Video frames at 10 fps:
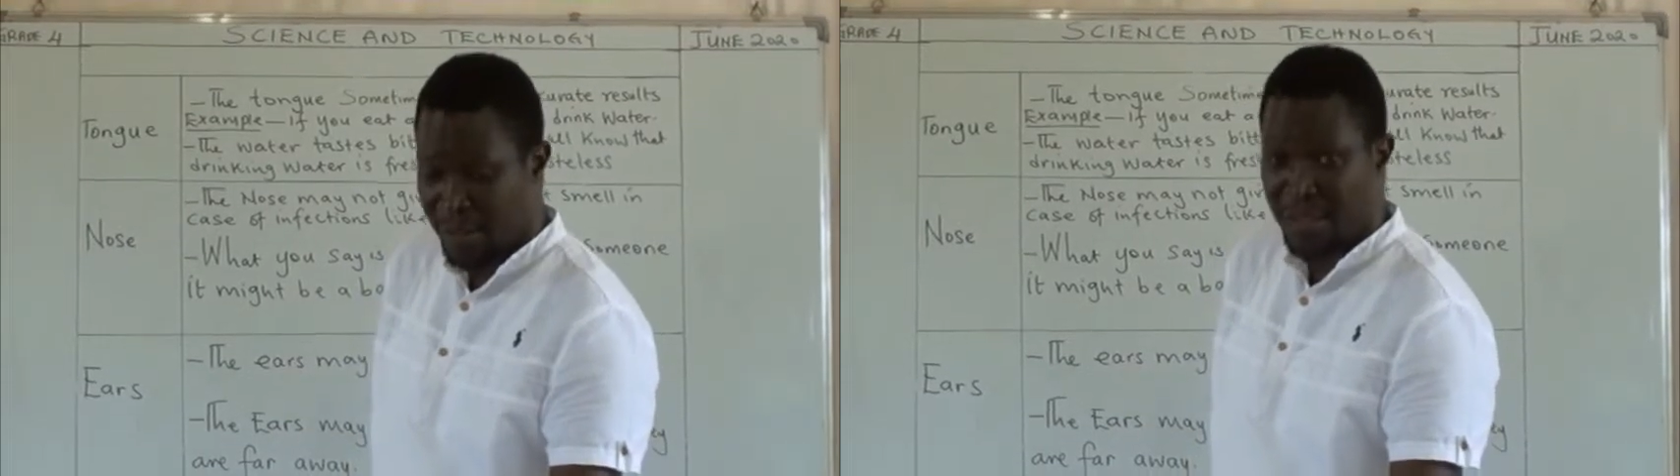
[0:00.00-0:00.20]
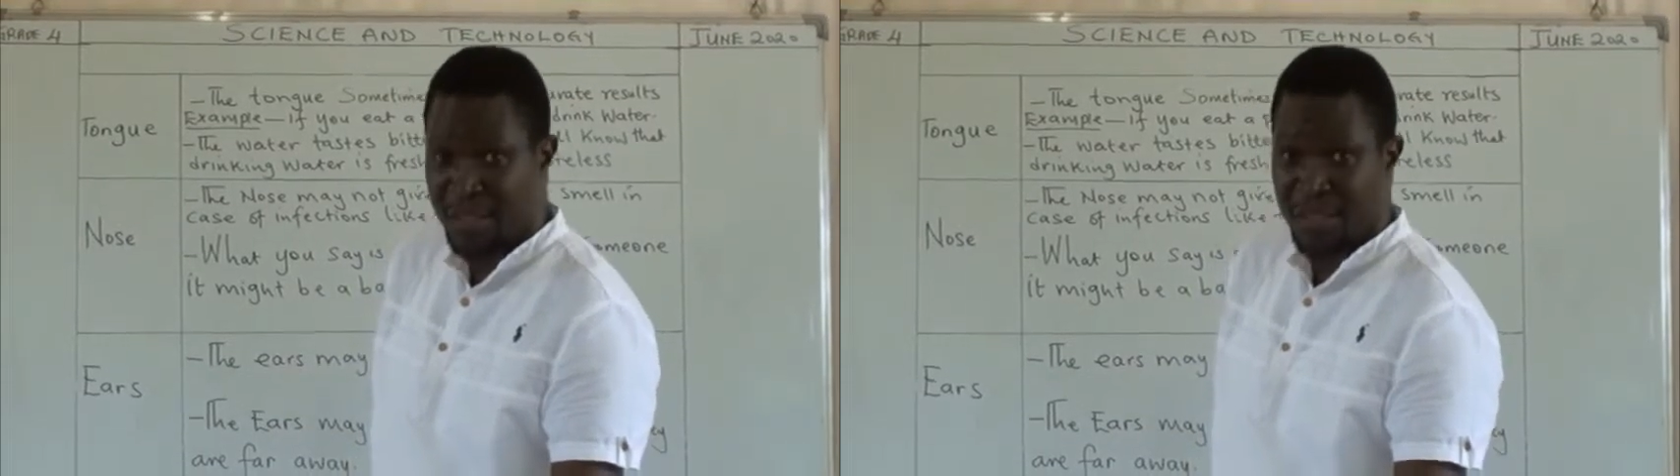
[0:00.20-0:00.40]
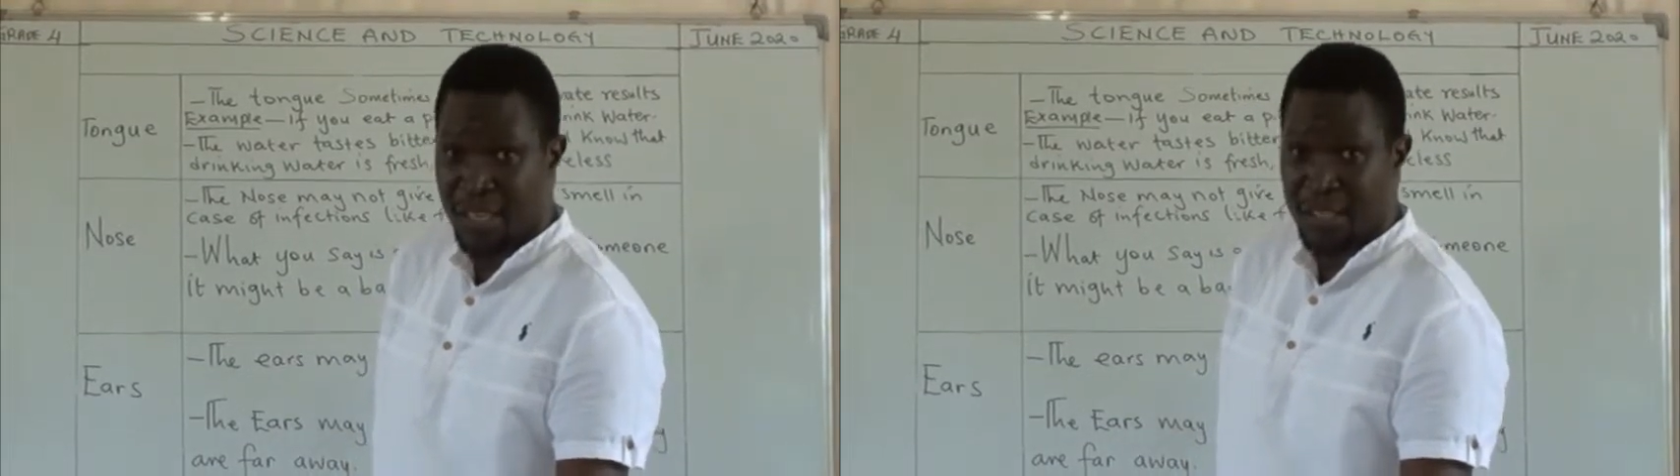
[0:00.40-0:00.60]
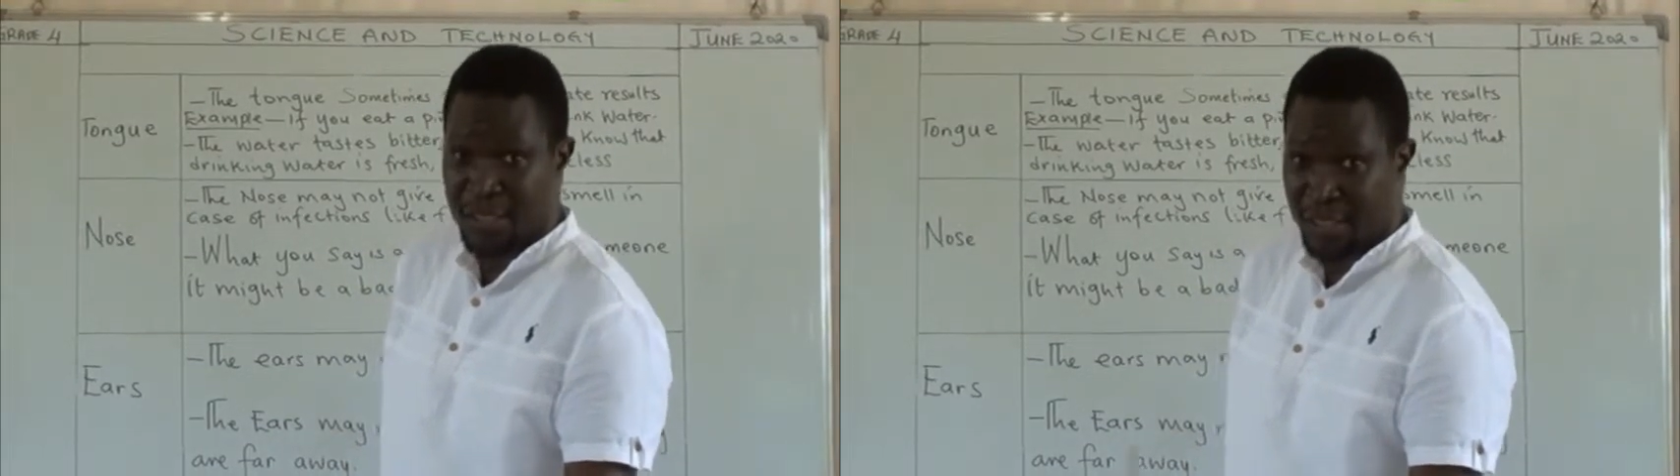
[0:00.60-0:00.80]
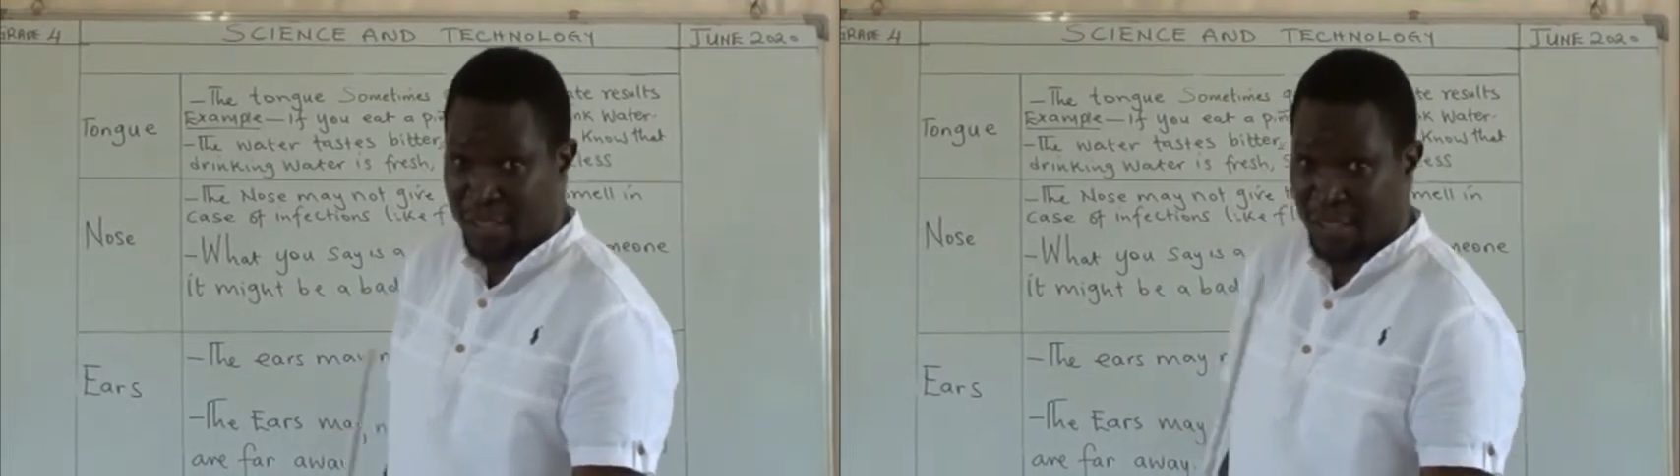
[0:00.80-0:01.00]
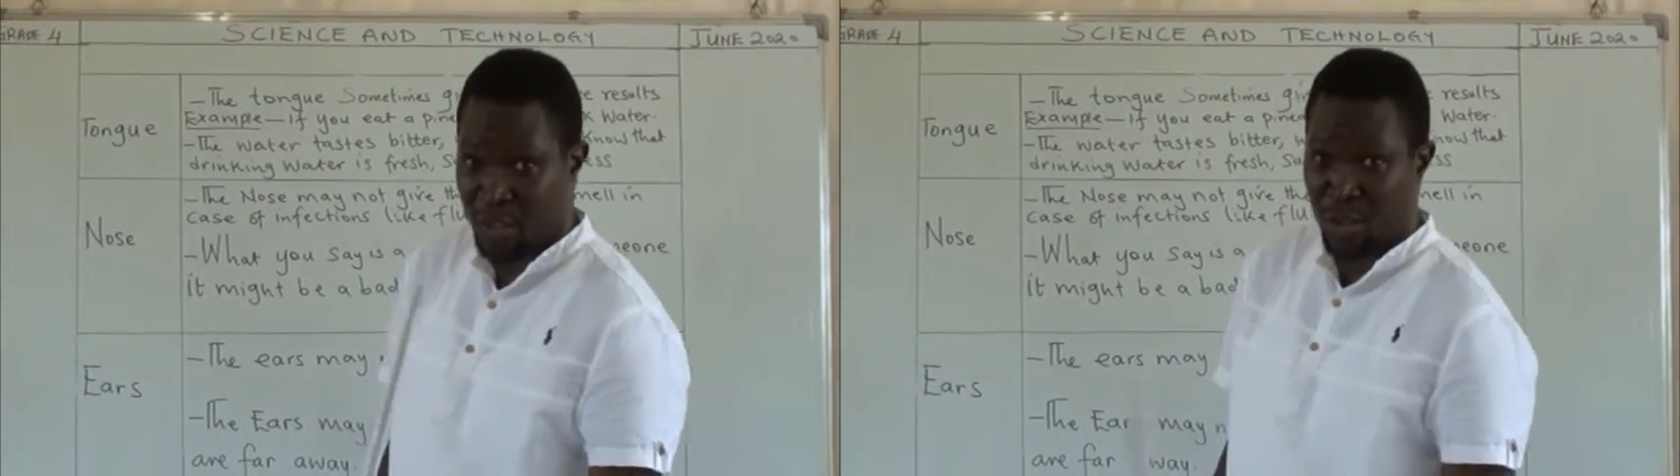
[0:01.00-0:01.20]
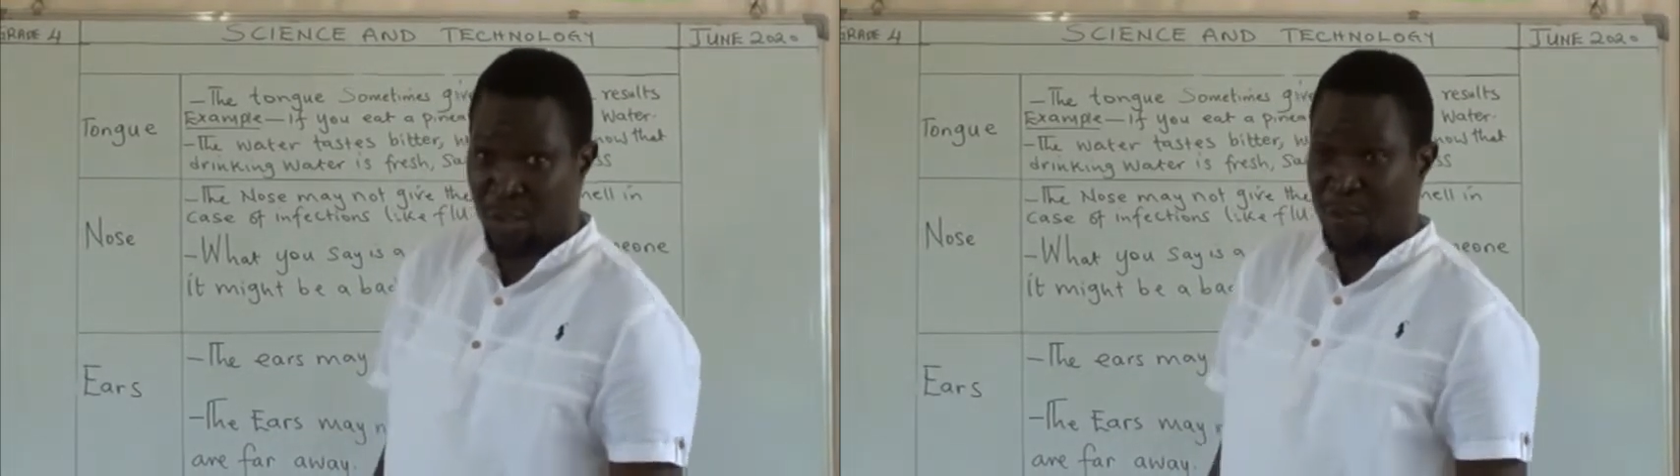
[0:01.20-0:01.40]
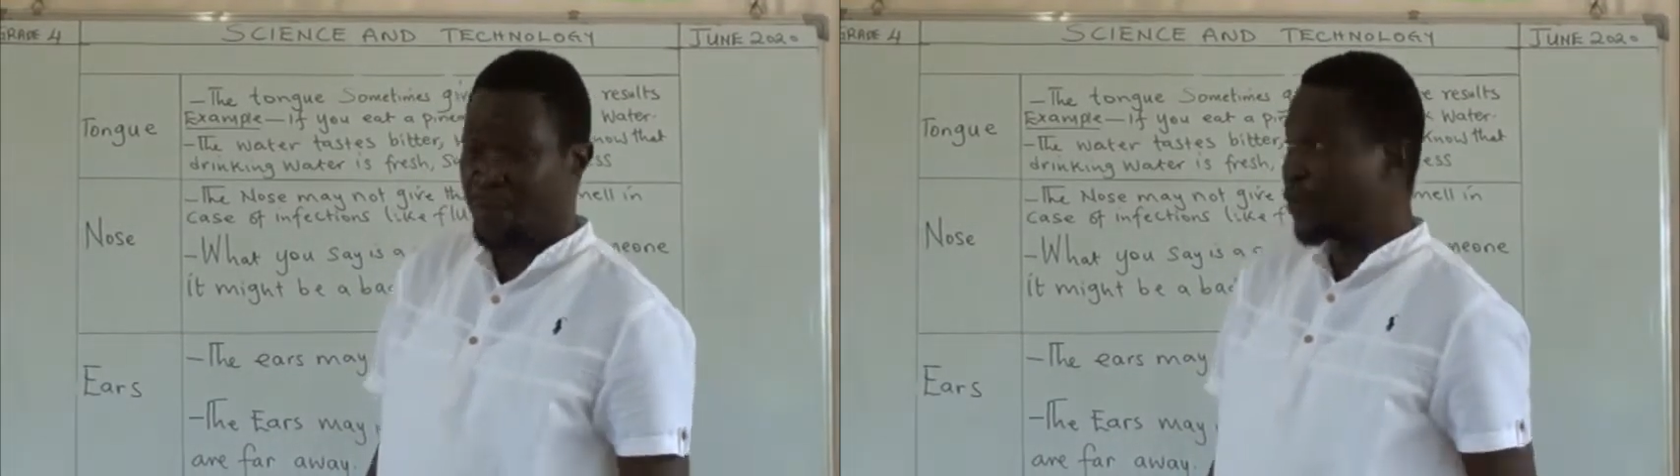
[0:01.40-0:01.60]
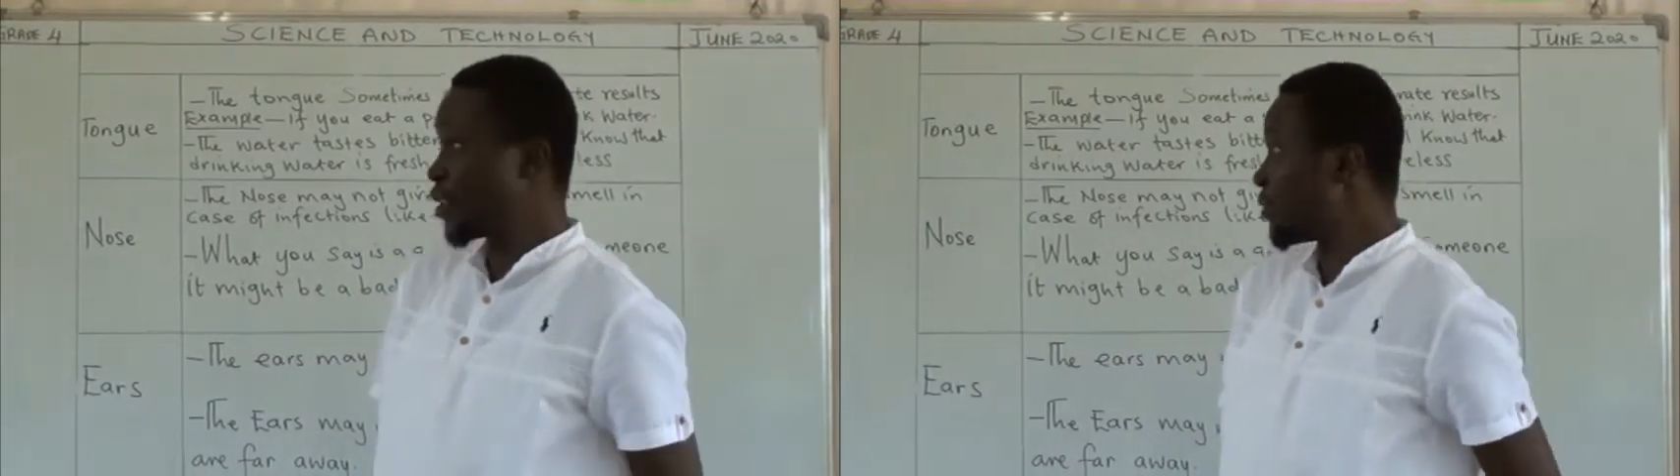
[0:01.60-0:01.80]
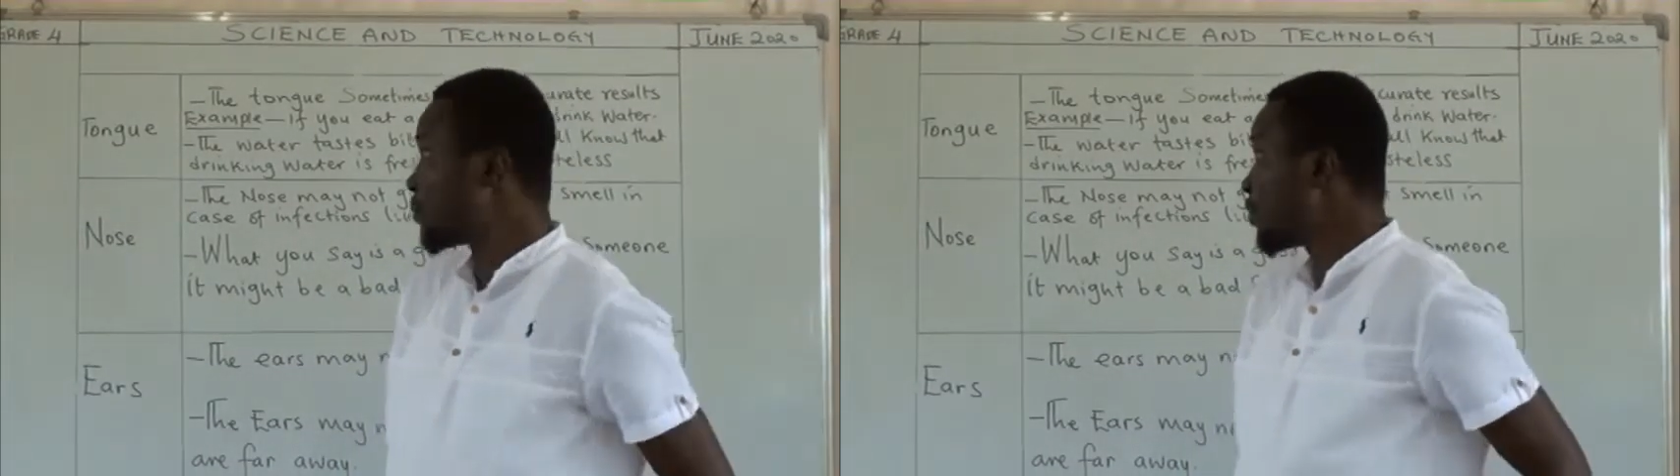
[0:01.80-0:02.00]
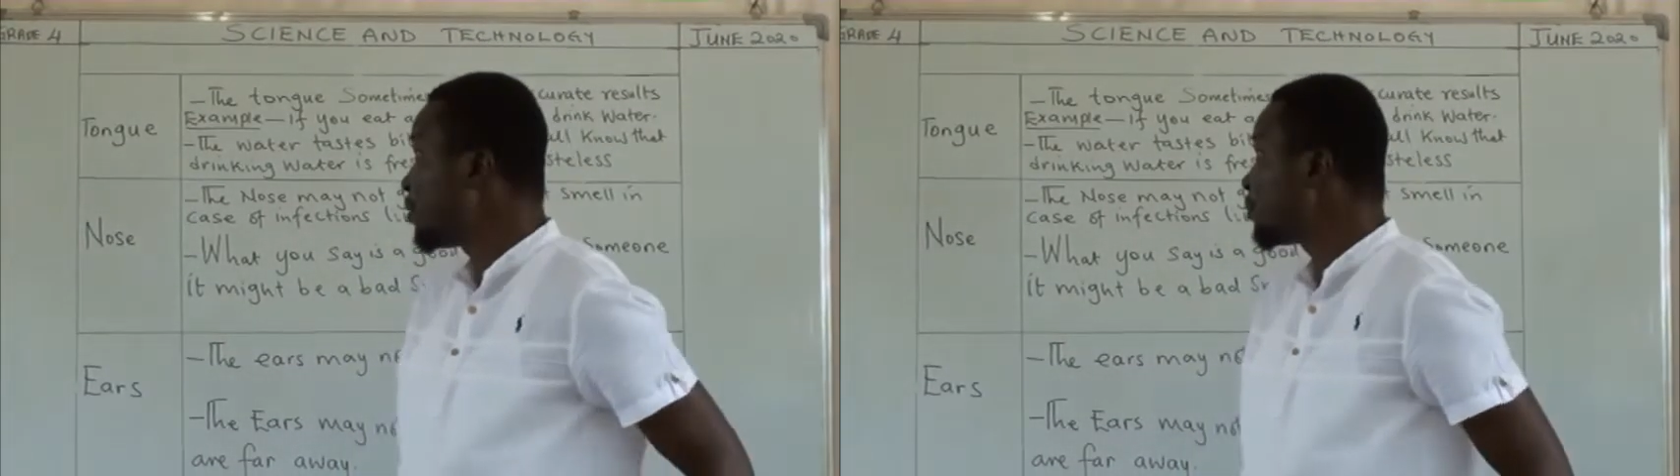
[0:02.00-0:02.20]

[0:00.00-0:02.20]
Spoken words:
Science and Technology for Grade 4.